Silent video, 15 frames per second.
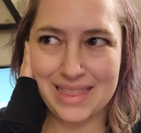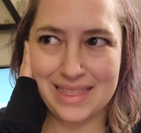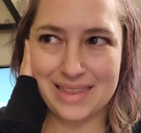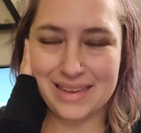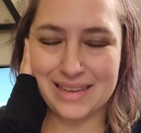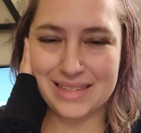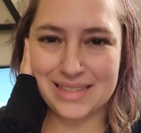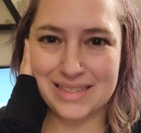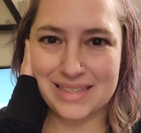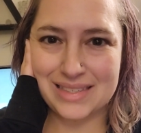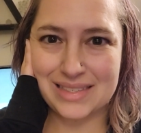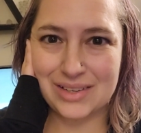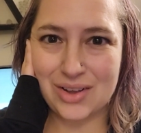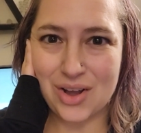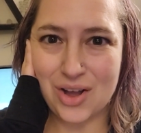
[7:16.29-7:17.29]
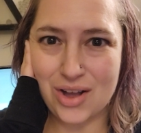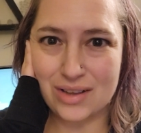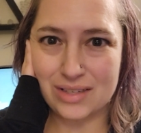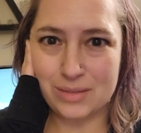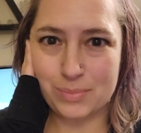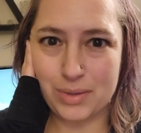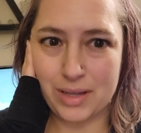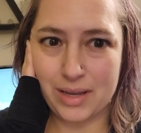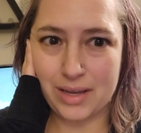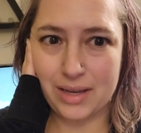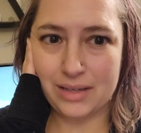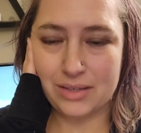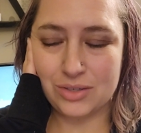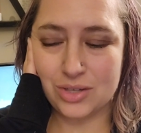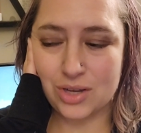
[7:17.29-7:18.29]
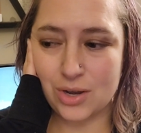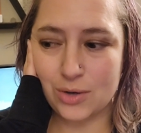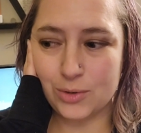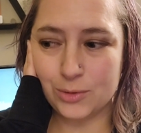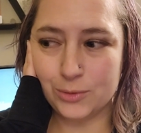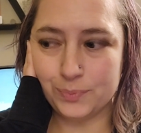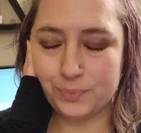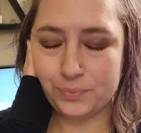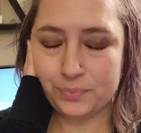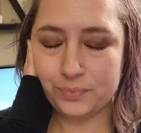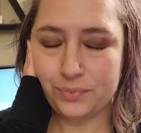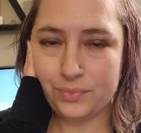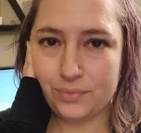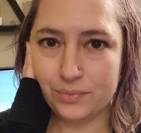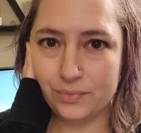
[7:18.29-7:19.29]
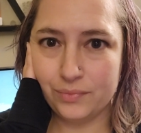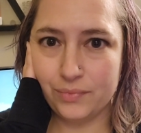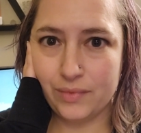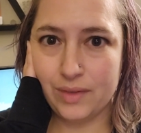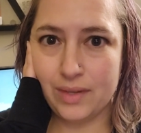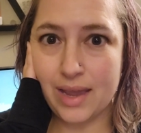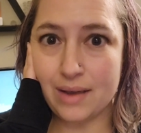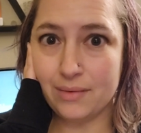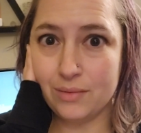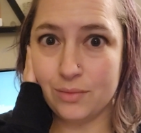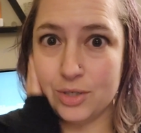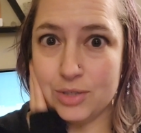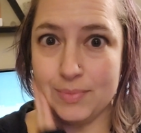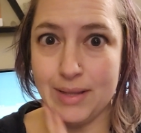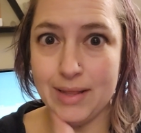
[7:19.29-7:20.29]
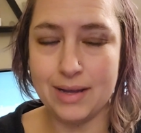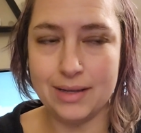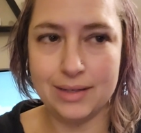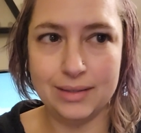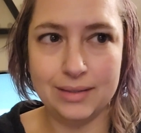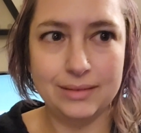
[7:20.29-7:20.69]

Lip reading: this cosplay. So yeah, wish me luck.